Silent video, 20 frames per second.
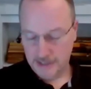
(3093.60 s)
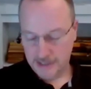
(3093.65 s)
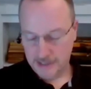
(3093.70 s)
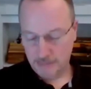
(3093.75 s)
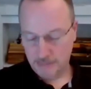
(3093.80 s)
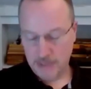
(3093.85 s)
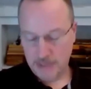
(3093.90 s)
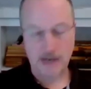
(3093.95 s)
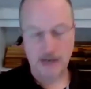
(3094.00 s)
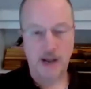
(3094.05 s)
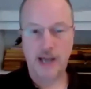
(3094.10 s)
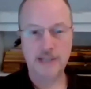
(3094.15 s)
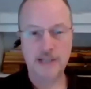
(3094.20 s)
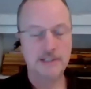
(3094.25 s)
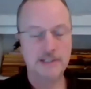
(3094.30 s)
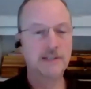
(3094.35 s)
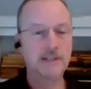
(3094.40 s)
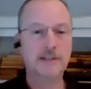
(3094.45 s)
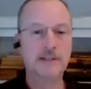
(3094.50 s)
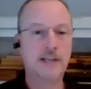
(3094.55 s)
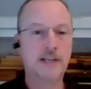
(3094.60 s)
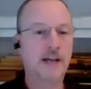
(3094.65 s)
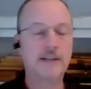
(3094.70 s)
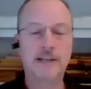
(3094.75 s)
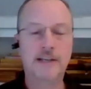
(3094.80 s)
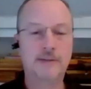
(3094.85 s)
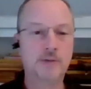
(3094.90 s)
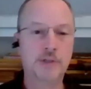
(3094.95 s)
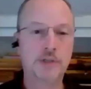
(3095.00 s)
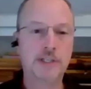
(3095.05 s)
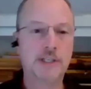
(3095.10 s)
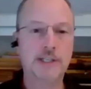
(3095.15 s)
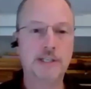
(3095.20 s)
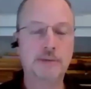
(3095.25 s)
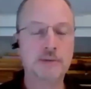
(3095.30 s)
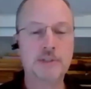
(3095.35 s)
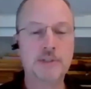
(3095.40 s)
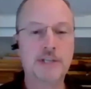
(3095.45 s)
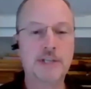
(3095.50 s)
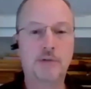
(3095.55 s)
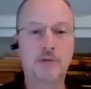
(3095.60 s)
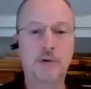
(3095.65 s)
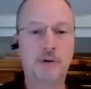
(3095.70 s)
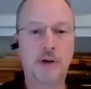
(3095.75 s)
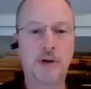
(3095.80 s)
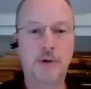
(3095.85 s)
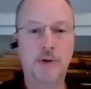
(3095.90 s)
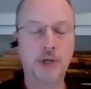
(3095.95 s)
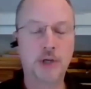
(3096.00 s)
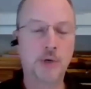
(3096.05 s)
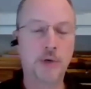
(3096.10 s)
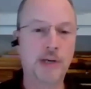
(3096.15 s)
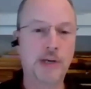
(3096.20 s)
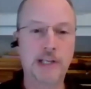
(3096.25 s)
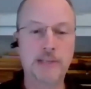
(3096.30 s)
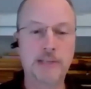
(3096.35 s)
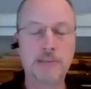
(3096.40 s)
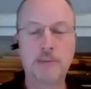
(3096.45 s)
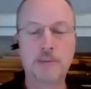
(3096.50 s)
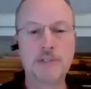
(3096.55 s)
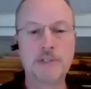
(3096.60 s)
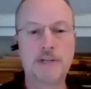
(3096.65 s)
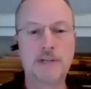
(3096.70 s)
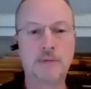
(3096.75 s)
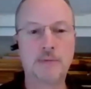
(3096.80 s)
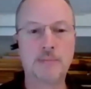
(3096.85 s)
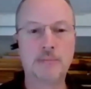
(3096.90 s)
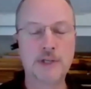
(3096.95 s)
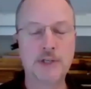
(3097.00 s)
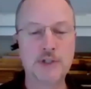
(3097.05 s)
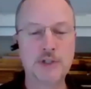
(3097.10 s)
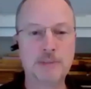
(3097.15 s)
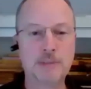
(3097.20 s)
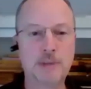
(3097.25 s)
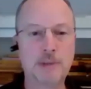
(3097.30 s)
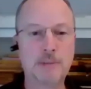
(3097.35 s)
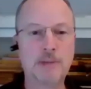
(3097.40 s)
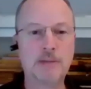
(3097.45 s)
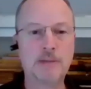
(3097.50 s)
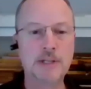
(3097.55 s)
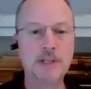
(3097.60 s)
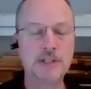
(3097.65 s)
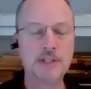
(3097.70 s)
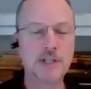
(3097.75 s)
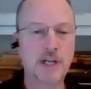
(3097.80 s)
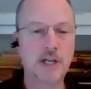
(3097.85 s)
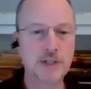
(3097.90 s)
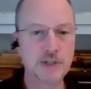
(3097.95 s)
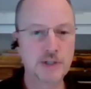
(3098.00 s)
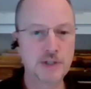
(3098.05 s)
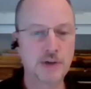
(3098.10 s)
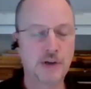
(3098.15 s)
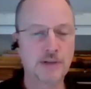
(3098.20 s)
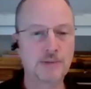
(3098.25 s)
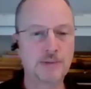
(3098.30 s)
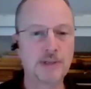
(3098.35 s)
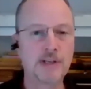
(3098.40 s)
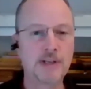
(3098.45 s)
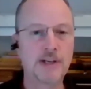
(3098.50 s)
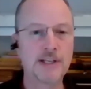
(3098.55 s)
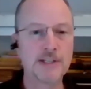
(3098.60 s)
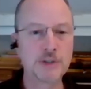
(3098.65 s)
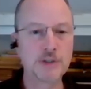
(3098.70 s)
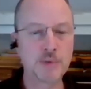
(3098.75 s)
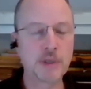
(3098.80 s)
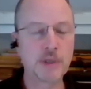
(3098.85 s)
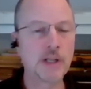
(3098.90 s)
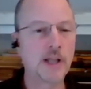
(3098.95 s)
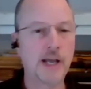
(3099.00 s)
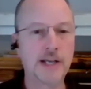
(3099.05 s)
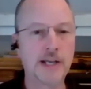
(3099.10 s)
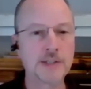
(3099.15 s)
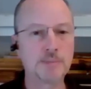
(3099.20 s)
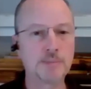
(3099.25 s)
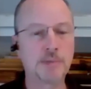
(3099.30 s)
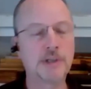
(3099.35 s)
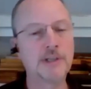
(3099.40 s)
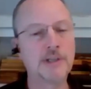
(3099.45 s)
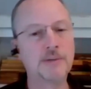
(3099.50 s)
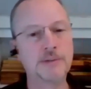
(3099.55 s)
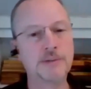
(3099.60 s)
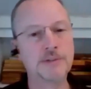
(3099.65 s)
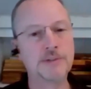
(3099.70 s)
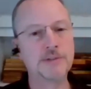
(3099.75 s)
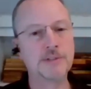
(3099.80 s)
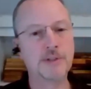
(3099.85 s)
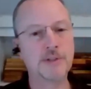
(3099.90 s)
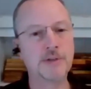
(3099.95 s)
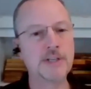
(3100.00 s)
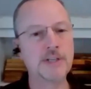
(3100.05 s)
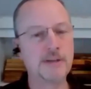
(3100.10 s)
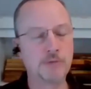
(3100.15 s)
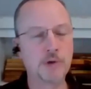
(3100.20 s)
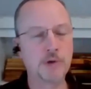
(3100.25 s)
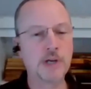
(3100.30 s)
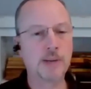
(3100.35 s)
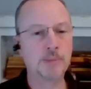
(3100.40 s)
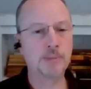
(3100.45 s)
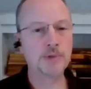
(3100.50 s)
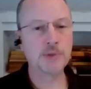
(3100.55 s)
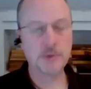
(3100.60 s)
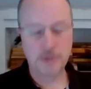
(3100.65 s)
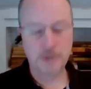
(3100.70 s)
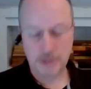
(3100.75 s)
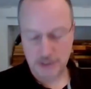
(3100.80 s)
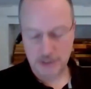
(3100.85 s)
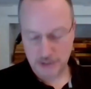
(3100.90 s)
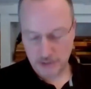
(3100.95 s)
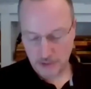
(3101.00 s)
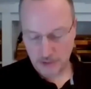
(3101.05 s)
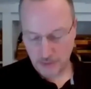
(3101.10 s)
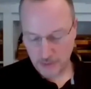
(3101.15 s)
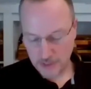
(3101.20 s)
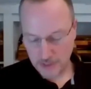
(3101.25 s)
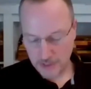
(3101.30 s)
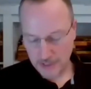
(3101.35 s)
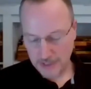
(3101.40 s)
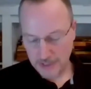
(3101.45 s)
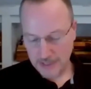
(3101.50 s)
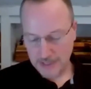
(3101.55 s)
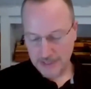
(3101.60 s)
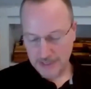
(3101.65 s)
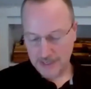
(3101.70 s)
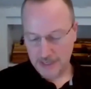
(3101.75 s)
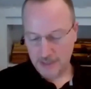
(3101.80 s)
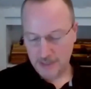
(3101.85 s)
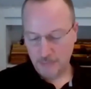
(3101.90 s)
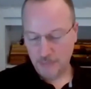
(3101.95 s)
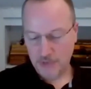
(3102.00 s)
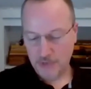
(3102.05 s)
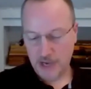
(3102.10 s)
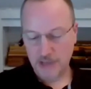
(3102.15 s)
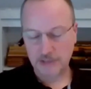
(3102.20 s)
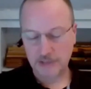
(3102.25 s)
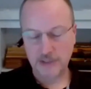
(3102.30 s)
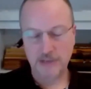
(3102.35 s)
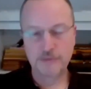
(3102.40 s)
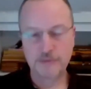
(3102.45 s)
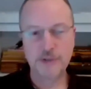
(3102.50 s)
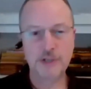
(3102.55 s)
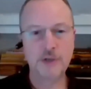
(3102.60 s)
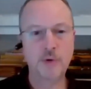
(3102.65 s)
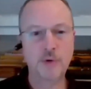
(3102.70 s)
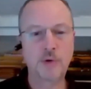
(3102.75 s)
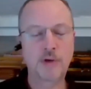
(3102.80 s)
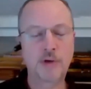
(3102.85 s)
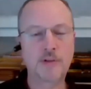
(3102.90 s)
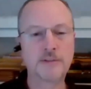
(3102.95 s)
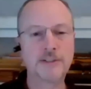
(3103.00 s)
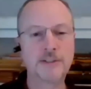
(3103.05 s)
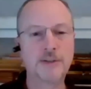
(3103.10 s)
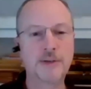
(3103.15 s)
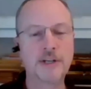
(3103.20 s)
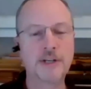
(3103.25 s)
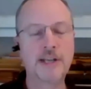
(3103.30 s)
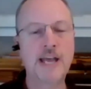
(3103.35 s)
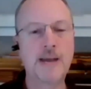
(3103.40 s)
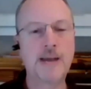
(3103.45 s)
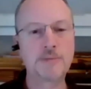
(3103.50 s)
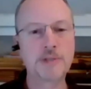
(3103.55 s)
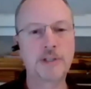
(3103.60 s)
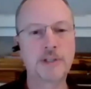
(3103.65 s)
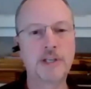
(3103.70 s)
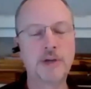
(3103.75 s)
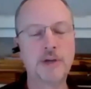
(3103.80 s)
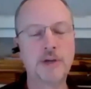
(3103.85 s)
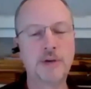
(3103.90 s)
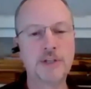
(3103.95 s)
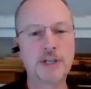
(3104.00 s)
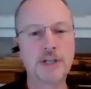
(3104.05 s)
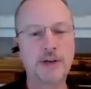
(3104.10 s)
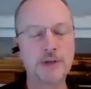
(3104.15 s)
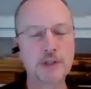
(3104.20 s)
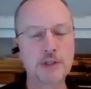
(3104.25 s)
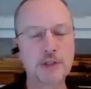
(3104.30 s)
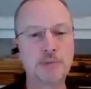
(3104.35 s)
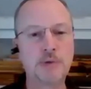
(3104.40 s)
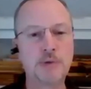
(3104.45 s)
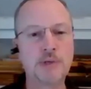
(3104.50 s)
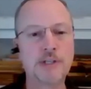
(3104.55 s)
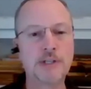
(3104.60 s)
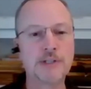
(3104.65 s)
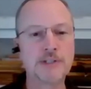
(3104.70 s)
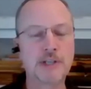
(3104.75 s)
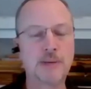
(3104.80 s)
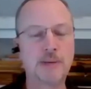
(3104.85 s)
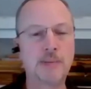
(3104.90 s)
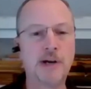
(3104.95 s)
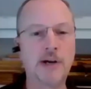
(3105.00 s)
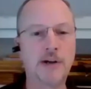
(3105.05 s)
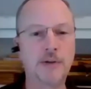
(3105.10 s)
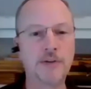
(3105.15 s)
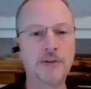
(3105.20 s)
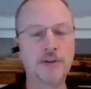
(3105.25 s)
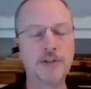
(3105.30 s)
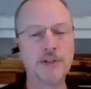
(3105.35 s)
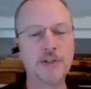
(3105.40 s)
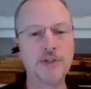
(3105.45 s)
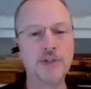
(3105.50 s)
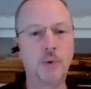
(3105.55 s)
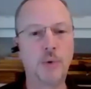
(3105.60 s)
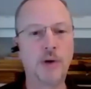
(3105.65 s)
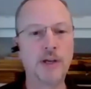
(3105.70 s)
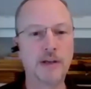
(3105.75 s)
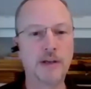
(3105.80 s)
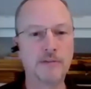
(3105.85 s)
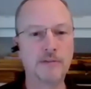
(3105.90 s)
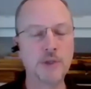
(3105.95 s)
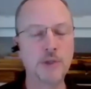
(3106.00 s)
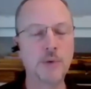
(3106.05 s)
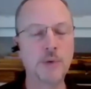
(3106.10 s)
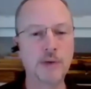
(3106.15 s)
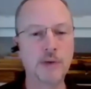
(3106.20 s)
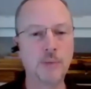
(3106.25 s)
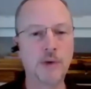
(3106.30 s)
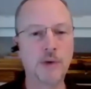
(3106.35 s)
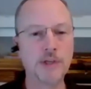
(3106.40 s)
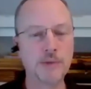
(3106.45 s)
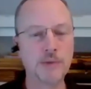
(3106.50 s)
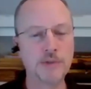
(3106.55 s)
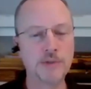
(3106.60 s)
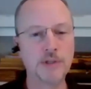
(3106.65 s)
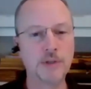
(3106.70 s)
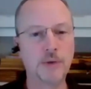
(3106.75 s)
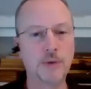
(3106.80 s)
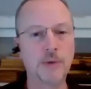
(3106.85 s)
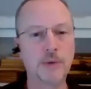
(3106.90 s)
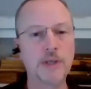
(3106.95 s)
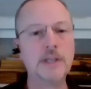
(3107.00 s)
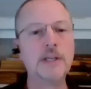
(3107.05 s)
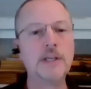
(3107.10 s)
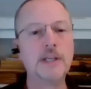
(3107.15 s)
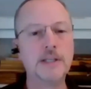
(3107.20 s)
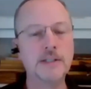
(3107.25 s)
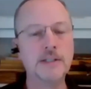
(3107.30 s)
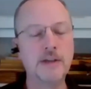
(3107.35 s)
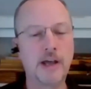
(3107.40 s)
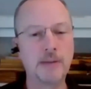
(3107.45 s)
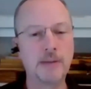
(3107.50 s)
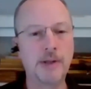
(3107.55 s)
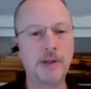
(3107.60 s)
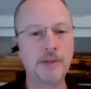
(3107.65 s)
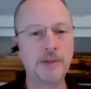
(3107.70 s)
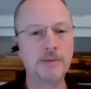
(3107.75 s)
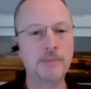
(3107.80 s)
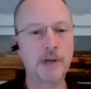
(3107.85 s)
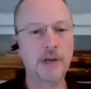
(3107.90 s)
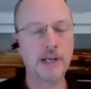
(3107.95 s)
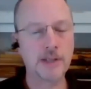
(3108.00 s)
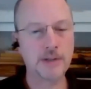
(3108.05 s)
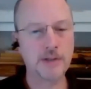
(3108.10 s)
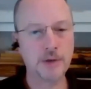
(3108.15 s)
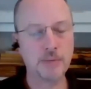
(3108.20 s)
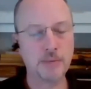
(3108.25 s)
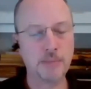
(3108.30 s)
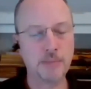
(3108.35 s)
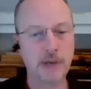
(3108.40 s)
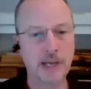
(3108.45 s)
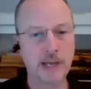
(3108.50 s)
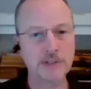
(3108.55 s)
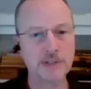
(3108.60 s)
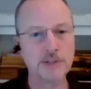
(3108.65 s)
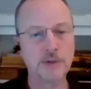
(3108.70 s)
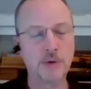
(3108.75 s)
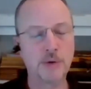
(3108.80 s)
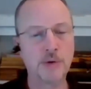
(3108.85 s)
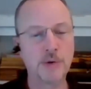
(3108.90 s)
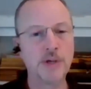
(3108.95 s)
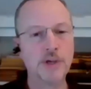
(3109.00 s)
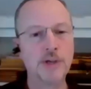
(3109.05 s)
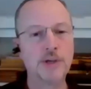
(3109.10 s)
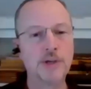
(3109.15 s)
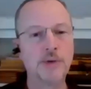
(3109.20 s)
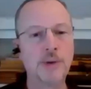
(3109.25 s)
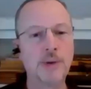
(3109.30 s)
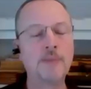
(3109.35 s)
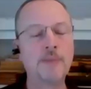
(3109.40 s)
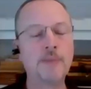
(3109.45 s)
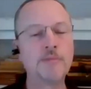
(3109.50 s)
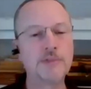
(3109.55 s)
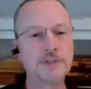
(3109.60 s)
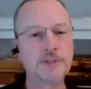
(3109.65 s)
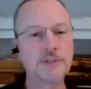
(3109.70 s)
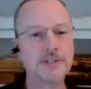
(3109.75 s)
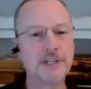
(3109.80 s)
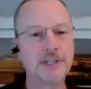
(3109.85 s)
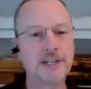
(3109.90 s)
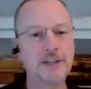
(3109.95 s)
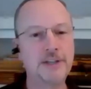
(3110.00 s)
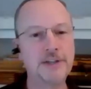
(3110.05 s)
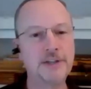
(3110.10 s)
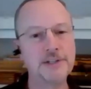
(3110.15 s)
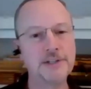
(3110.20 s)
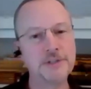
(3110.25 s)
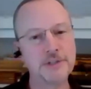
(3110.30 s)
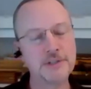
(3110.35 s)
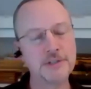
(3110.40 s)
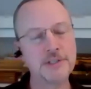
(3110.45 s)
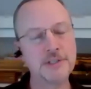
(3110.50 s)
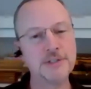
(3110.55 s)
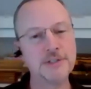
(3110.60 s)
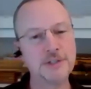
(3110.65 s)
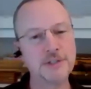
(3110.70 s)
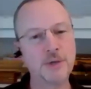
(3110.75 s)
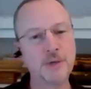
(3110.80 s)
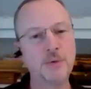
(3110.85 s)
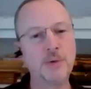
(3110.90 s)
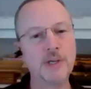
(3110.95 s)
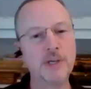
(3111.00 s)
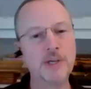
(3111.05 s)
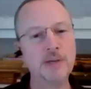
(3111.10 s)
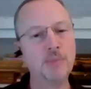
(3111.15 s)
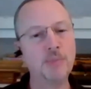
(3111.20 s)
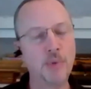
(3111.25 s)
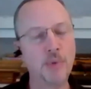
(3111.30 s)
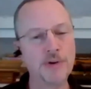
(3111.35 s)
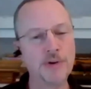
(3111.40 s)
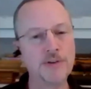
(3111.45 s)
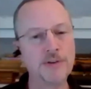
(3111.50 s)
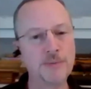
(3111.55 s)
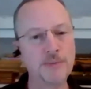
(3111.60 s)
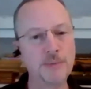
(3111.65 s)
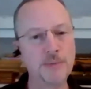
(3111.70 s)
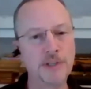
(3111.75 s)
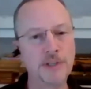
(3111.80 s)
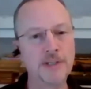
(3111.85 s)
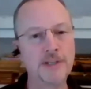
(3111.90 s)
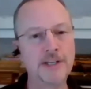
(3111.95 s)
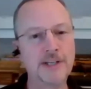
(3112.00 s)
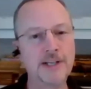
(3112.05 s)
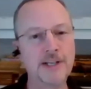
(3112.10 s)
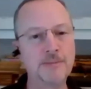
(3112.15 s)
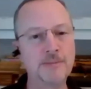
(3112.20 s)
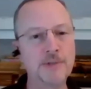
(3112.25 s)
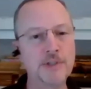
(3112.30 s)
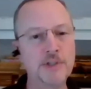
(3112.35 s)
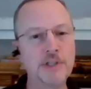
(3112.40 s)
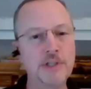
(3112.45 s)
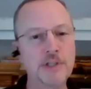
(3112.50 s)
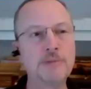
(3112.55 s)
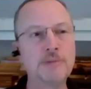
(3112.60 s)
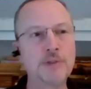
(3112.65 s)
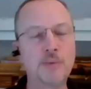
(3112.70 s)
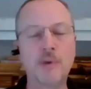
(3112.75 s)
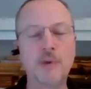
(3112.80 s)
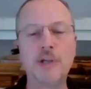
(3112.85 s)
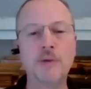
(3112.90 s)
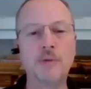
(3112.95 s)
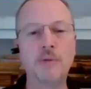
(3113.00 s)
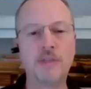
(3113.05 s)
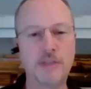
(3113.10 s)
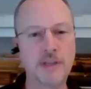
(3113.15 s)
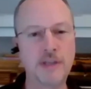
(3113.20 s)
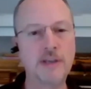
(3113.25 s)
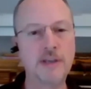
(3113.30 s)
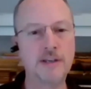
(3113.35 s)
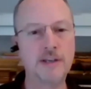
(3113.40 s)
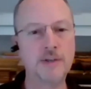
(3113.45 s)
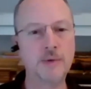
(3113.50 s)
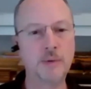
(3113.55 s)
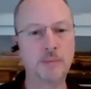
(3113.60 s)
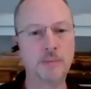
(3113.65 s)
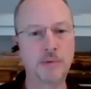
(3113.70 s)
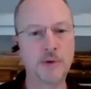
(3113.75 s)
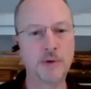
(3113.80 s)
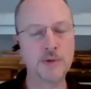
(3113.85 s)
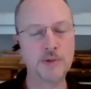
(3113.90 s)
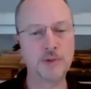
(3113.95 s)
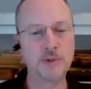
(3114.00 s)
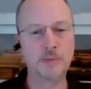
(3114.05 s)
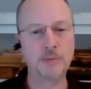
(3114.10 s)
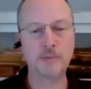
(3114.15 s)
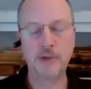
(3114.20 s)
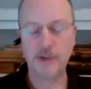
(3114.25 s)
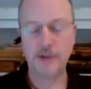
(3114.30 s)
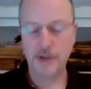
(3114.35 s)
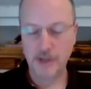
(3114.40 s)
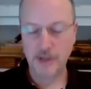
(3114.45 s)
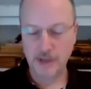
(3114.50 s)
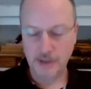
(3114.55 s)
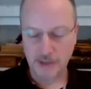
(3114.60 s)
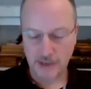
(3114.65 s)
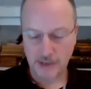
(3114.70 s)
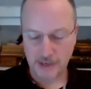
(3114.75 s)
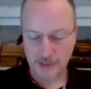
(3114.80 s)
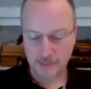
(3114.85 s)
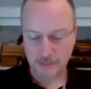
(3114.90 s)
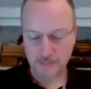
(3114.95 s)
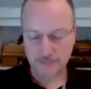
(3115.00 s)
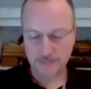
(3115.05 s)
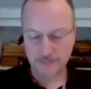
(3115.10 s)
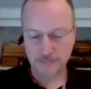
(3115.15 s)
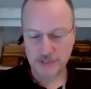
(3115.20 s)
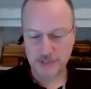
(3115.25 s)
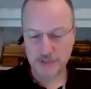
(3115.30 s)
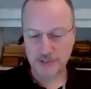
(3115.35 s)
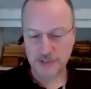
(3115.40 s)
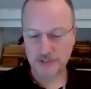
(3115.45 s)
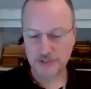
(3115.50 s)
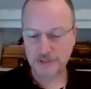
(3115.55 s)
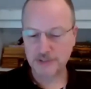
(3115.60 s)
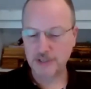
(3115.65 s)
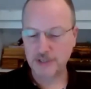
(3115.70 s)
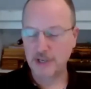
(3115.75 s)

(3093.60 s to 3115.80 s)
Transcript: Um, and I didn't. I never did. It was never on the curriculum. It was never mentioned. Mm-hmm. It may mm-hmm. have been touched on in a history mm-hmm. class, but it was you know, never an opportunity. So um, I love that you're encapsulating your entire experience about the joy of doing what you do, not about the money that you make. So your emphasis, I think, is is so important and really um, shapes the way you think and you approach your um, business.